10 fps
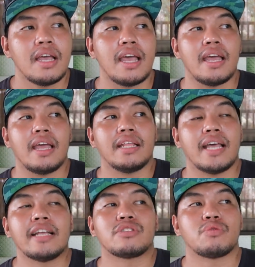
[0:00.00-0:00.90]
and
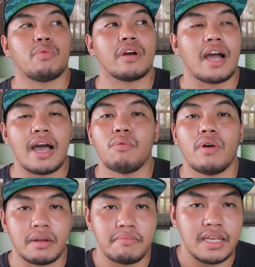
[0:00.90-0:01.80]
that's where I
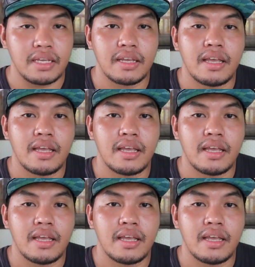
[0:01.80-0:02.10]
want to be